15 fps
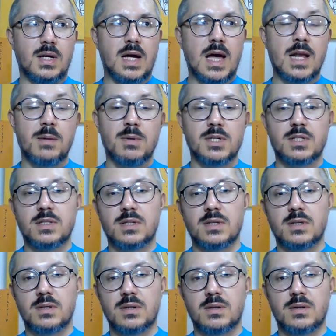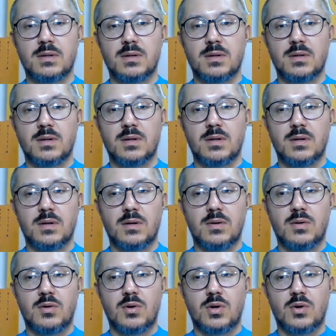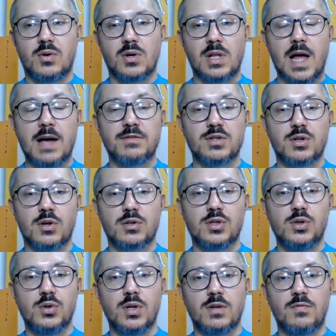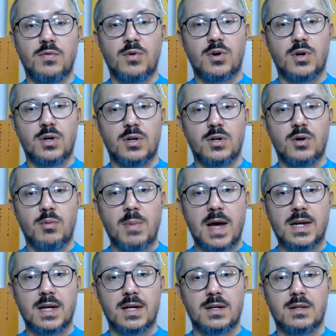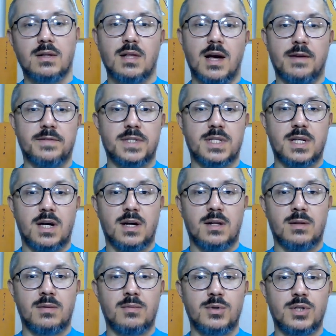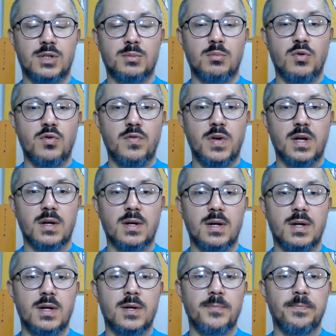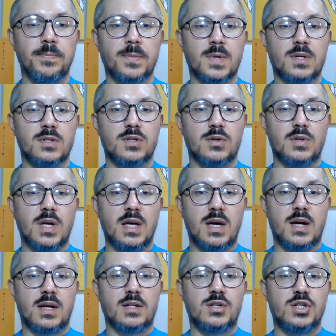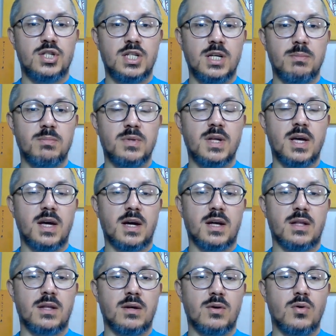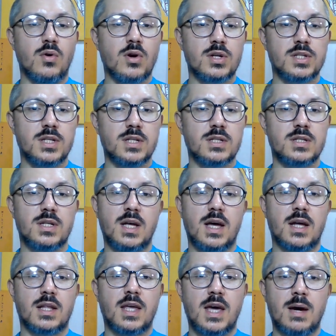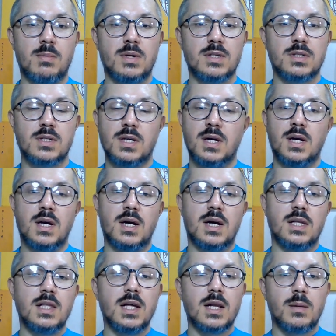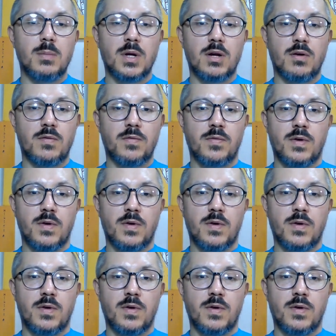animals or livestock suited for nomadic lifestyle, which is moving. So they had sheep, they had horses, they had camels, a little bit of